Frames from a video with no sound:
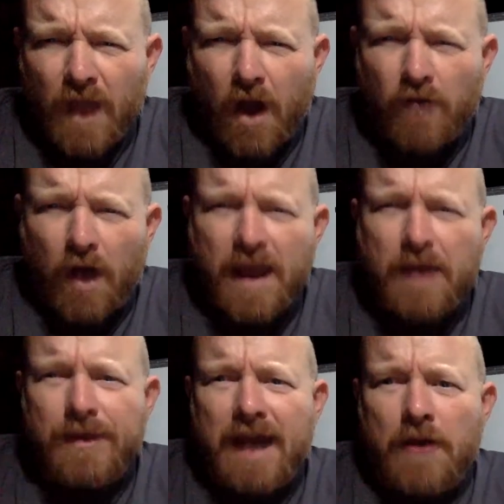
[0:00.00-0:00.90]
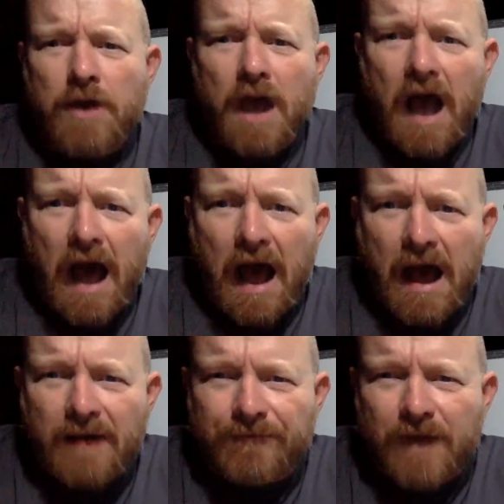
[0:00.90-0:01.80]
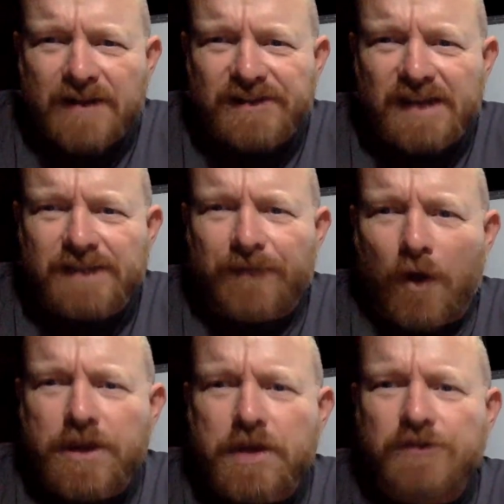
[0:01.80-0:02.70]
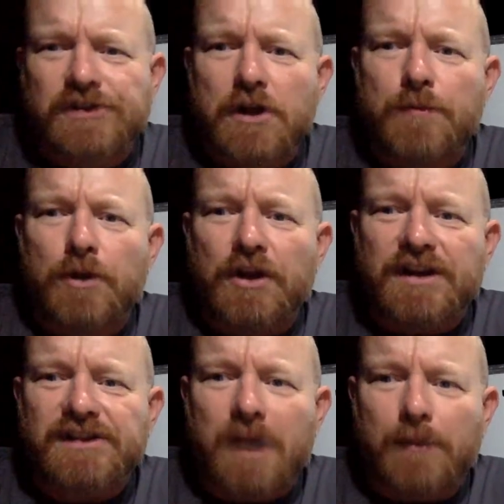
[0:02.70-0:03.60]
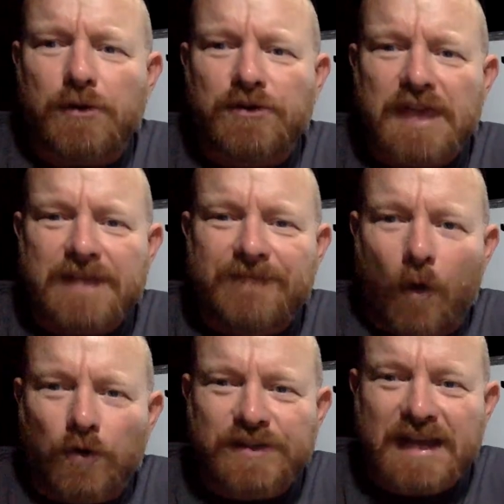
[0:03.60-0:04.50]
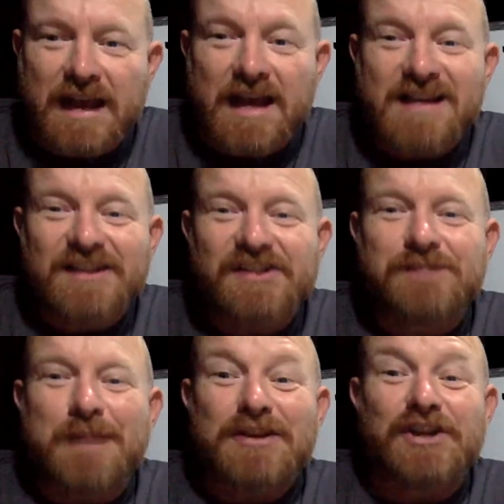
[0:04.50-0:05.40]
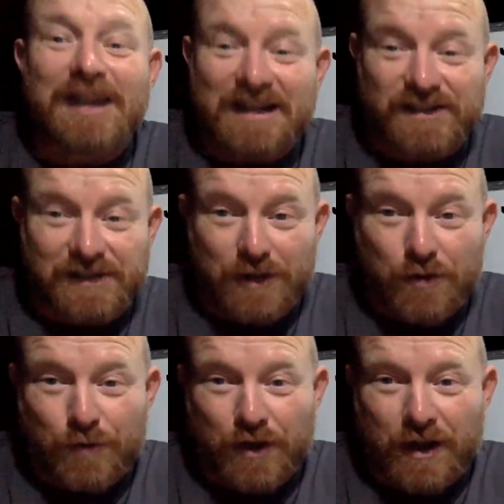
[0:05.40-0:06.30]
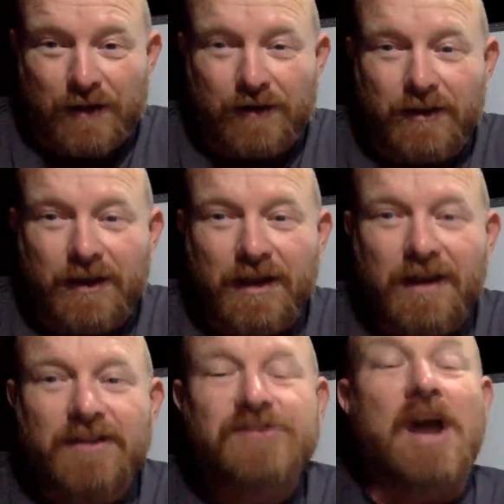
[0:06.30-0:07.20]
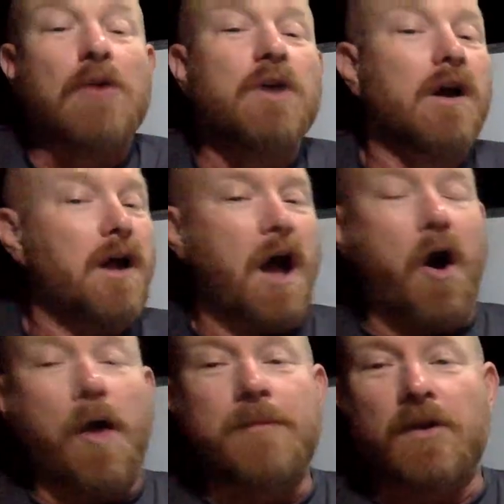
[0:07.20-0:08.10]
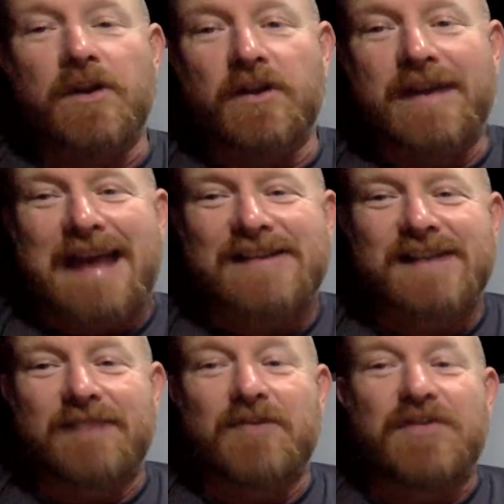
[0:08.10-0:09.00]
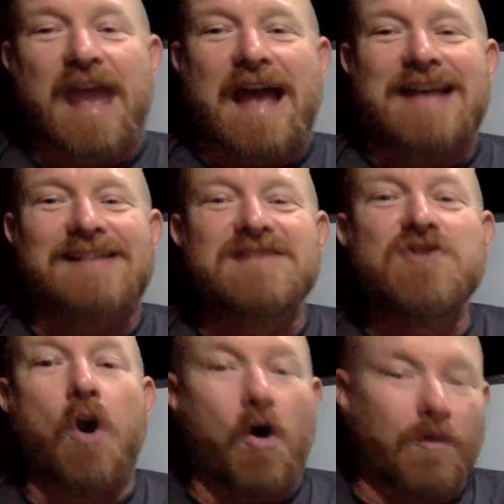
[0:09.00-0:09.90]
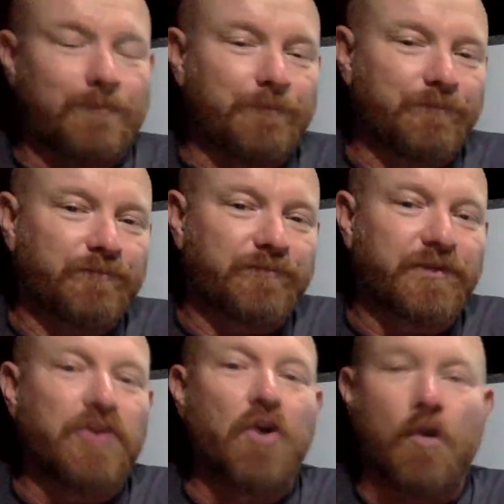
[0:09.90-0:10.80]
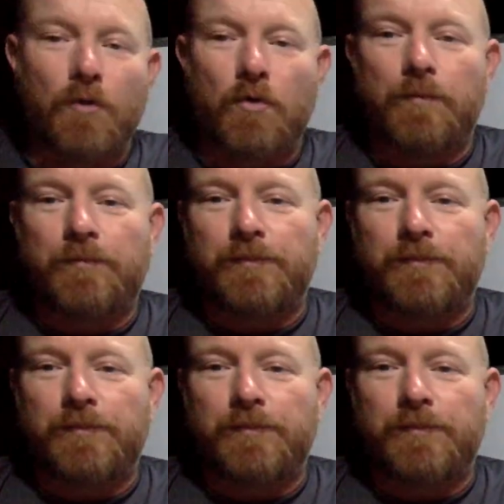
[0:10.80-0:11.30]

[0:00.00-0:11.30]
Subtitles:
All right, here we go. Fred says, if I used lubricant, it's WD-40 specialist lubricant. So I'm guessing that that is not the normal